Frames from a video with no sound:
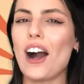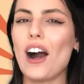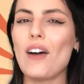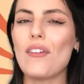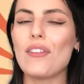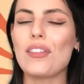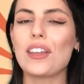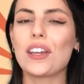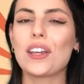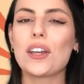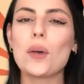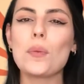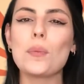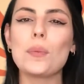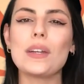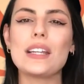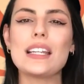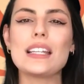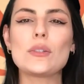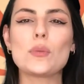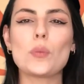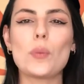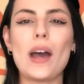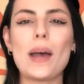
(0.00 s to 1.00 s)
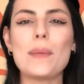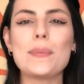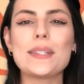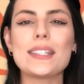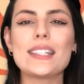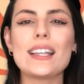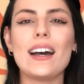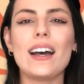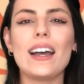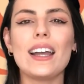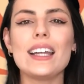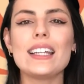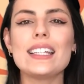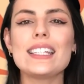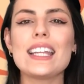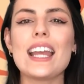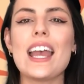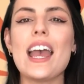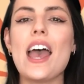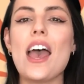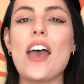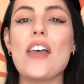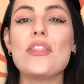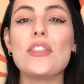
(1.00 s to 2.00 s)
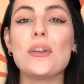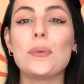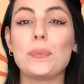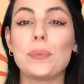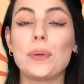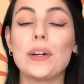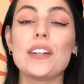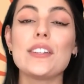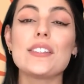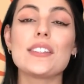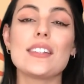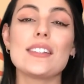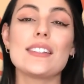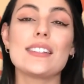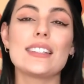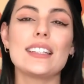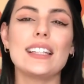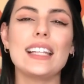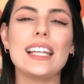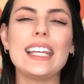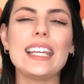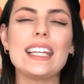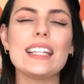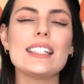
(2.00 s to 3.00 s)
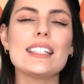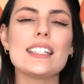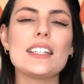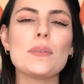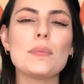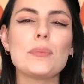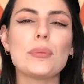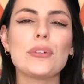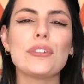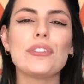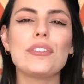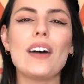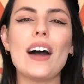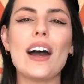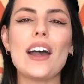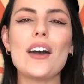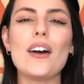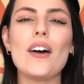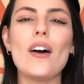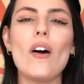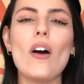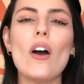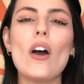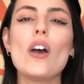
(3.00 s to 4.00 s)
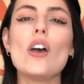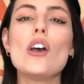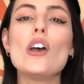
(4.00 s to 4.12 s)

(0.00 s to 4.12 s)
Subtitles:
of the company's website and the person's LinkedIn profile